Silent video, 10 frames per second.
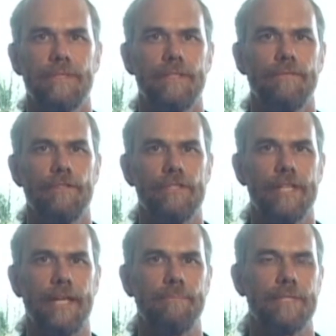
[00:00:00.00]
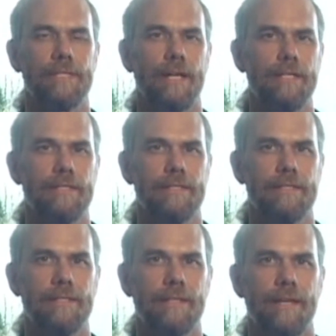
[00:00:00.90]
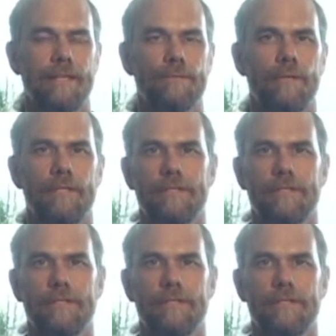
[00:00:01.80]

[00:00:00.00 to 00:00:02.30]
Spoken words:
different shapes, sizes, as well